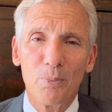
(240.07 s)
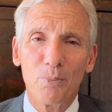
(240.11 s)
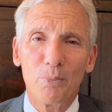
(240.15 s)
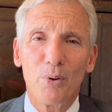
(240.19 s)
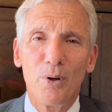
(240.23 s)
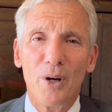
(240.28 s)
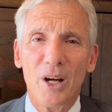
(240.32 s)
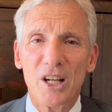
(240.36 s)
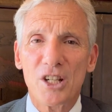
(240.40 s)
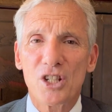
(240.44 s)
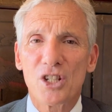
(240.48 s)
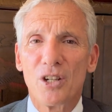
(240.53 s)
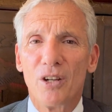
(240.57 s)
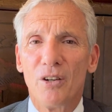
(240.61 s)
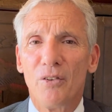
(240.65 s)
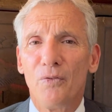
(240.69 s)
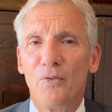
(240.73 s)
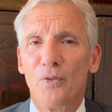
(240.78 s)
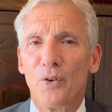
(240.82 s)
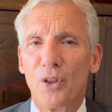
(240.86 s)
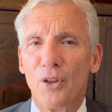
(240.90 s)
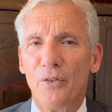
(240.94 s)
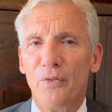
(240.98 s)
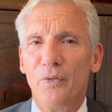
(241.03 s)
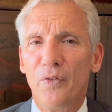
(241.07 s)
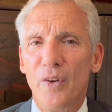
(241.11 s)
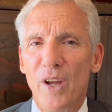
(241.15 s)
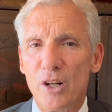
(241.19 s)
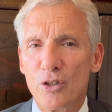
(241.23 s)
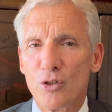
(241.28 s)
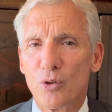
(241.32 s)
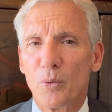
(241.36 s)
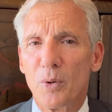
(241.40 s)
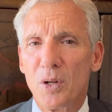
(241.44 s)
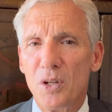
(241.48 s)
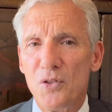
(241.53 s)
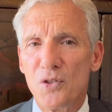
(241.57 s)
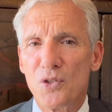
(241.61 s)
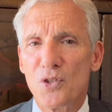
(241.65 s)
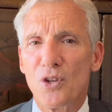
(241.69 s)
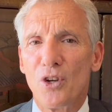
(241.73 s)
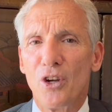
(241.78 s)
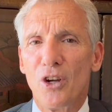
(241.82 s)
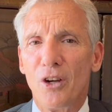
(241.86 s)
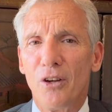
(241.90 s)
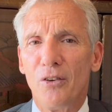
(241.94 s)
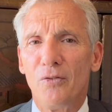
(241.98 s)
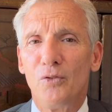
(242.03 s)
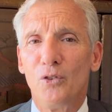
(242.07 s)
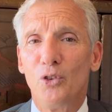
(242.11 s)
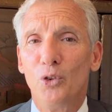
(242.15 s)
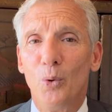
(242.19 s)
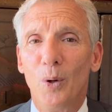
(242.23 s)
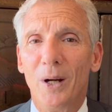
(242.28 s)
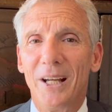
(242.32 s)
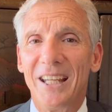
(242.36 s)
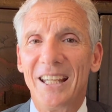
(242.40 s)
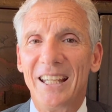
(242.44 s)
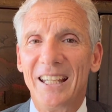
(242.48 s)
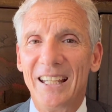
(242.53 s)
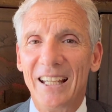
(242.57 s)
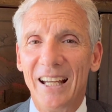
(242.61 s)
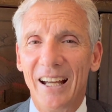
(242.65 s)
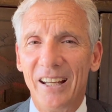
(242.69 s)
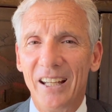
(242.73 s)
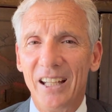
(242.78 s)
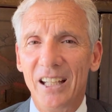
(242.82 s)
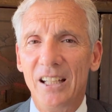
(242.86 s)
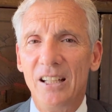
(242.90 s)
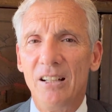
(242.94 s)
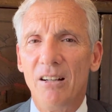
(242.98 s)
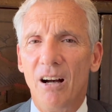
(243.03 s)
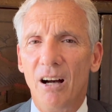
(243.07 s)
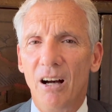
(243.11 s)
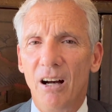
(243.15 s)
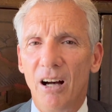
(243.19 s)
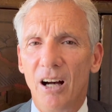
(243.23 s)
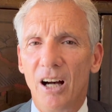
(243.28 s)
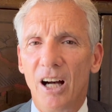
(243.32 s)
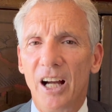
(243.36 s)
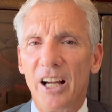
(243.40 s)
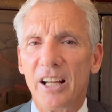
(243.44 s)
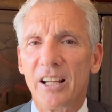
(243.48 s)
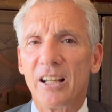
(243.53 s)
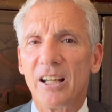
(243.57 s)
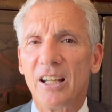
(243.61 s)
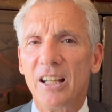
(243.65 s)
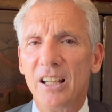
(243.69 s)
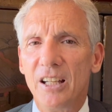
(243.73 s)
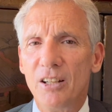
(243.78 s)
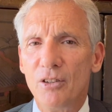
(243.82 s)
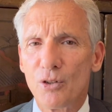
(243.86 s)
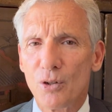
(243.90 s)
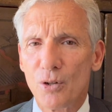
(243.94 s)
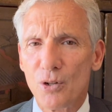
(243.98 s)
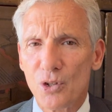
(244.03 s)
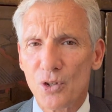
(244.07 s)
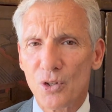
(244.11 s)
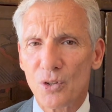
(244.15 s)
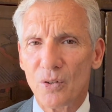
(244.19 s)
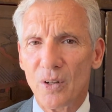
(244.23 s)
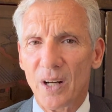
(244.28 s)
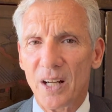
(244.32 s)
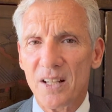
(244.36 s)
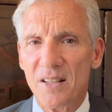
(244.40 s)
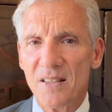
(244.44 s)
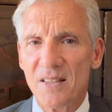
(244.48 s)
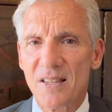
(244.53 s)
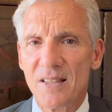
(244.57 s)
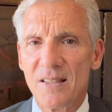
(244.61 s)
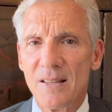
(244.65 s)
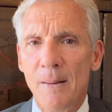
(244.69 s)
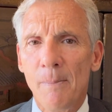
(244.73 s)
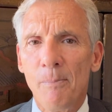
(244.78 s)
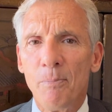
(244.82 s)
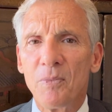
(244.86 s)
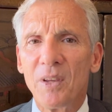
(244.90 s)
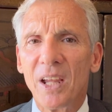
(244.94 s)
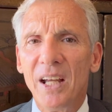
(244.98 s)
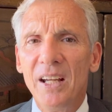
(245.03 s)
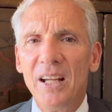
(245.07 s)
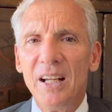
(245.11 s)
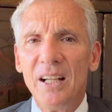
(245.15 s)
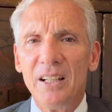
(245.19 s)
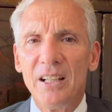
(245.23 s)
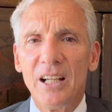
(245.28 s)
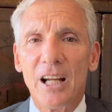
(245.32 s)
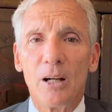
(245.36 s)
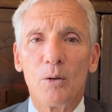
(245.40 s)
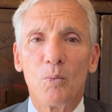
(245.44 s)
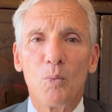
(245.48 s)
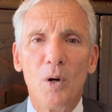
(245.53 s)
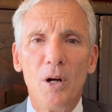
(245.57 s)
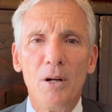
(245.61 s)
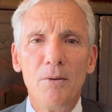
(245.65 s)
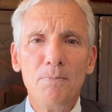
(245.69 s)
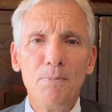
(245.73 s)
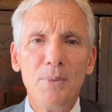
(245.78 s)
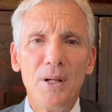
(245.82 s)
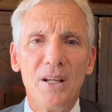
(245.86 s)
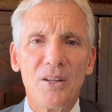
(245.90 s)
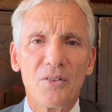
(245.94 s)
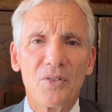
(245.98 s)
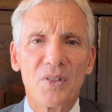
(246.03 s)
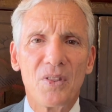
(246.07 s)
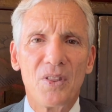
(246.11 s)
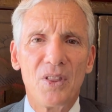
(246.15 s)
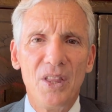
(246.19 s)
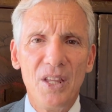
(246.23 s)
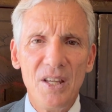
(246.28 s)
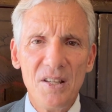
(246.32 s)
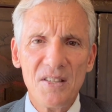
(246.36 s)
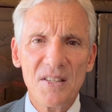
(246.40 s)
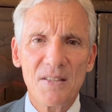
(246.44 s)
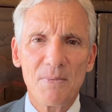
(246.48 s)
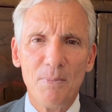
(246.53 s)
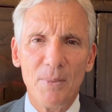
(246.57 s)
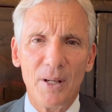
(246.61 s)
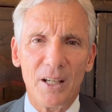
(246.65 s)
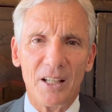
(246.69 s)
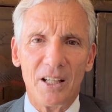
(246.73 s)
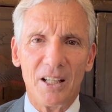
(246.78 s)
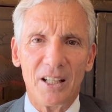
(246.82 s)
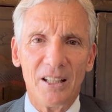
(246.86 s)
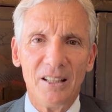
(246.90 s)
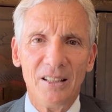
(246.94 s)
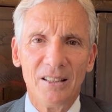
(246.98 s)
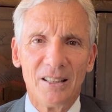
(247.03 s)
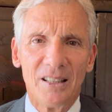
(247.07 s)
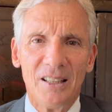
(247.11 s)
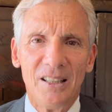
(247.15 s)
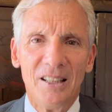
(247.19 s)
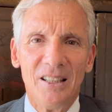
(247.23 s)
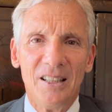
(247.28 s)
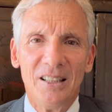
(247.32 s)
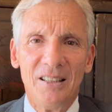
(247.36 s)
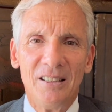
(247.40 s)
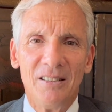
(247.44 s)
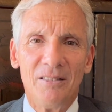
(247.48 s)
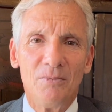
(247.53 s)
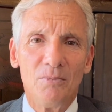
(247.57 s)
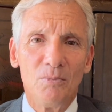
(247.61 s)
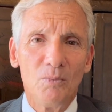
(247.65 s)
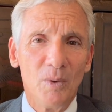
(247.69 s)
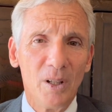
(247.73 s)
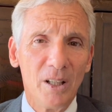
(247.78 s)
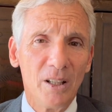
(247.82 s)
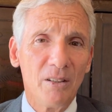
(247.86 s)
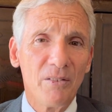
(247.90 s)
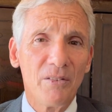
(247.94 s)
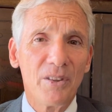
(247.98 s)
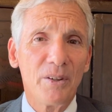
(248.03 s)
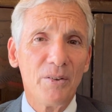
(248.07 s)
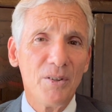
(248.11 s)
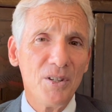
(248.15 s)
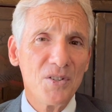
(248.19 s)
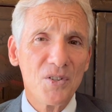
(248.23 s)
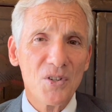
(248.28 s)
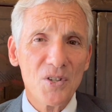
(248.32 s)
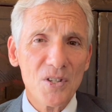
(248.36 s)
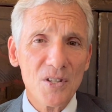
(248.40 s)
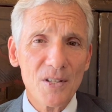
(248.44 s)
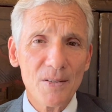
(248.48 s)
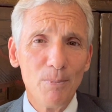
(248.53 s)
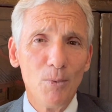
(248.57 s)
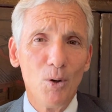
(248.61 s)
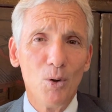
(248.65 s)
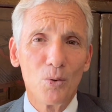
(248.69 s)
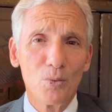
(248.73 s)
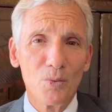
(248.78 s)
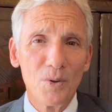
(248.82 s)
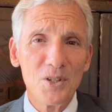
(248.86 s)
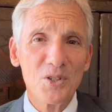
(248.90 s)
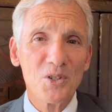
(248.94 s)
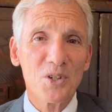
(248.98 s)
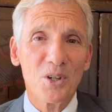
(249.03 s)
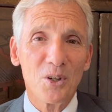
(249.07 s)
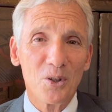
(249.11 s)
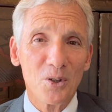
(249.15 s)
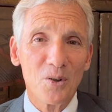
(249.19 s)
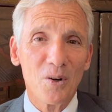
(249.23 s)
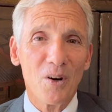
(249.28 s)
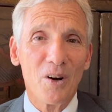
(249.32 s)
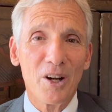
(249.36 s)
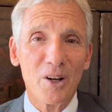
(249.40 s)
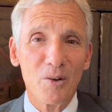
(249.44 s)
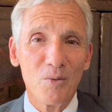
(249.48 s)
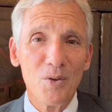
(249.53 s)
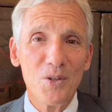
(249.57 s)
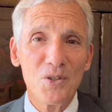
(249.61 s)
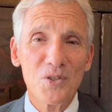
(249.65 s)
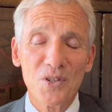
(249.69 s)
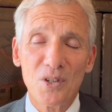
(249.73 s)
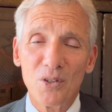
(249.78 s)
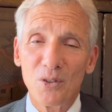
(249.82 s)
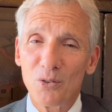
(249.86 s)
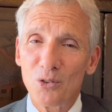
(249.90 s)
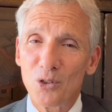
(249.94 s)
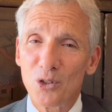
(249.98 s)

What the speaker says: pressure for the Federal Reserve to again hike interest rates. Now, it won't be at this meeting. Well, there is a small risk of growing risk.